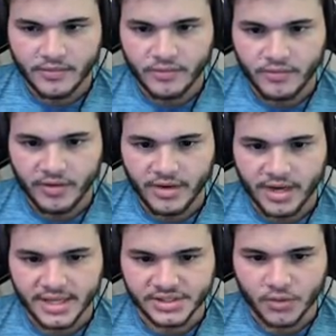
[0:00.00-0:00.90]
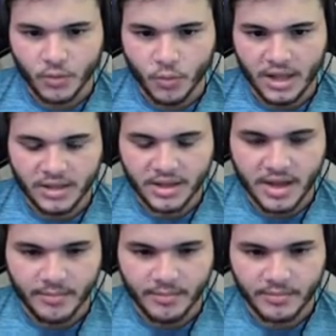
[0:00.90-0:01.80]
Very nice.
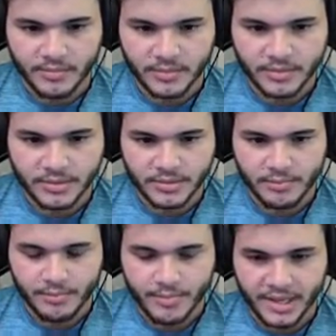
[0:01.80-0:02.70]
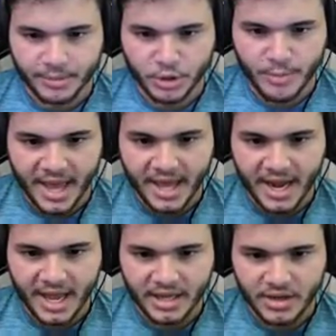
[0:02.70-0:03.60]
Welcome, big blue man.
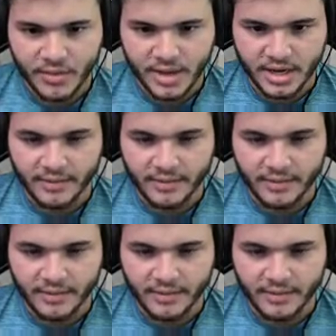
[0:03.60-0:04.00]
How you doing?